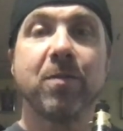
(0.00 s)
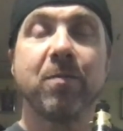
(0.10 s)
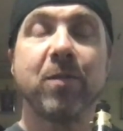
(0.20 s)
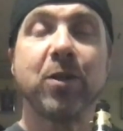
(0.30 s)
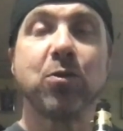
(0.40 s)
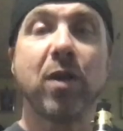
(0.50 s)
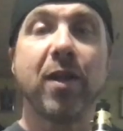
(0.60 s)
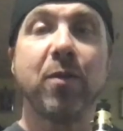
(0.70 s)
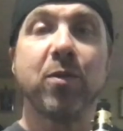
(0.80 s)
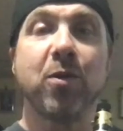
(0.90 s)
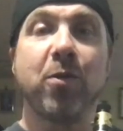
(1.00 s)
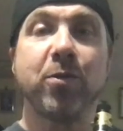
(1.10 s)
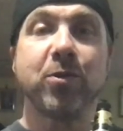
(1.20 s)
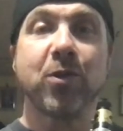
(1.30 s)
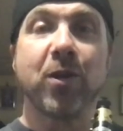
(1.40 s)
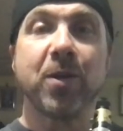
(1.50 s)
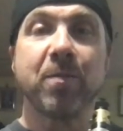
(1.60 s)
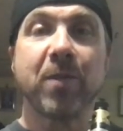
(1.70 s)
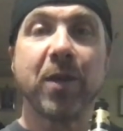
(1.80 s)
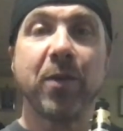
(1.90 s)
Let's try that with the whole song.
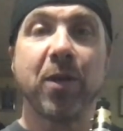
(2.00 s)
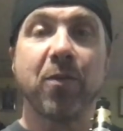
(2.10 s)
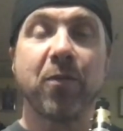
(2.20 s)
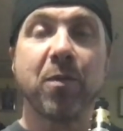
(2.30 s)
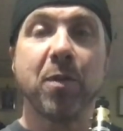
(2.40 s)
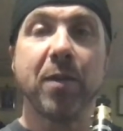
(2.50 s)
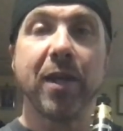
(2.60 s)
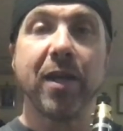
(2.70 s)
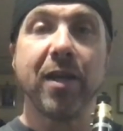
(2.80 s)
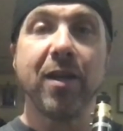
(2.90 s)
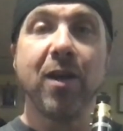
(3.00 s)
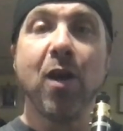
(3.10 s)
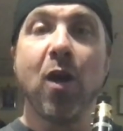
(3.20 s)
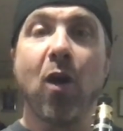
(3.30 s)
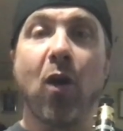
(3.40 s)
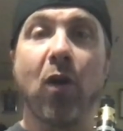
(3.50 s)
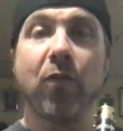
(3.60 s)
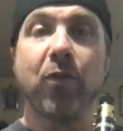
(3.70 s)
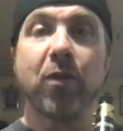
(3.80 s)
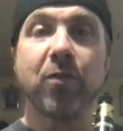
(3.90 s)
Here we go. From the beginning, all
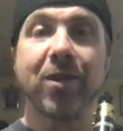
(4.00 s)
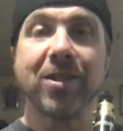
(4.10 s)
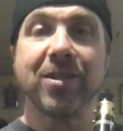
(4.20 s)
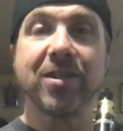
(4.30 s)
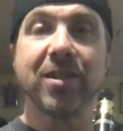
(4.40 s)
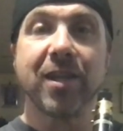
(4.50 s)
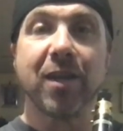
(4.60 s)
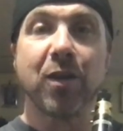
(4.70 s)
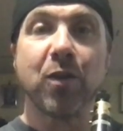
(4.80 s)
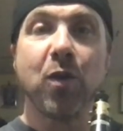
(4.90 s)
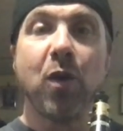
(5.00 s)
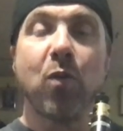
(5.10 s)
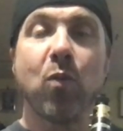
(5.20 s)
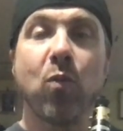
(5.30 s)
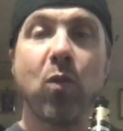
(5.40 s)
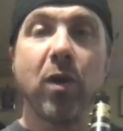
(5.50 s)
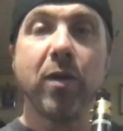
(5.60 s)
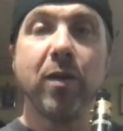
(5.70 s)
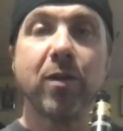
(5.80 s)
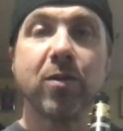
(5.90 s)
4 phrases together. 1,
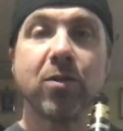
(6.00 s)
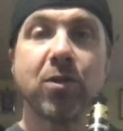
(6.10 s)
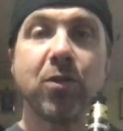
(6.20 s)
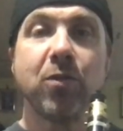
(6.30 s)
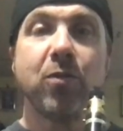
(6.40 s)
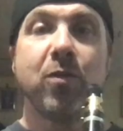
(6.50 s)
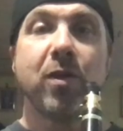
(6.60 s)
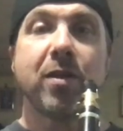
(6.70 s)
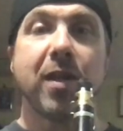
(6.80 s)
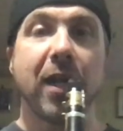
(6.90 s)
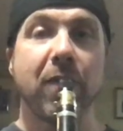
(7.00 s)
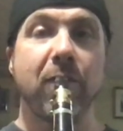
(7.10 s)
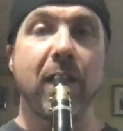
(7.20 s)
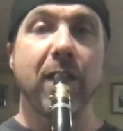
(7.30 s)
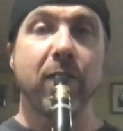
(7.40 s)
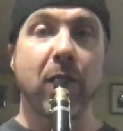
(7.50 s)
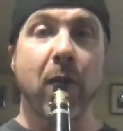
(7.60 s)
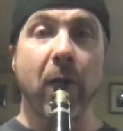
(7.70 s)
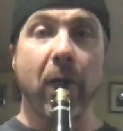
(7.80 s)
2, take 5, go.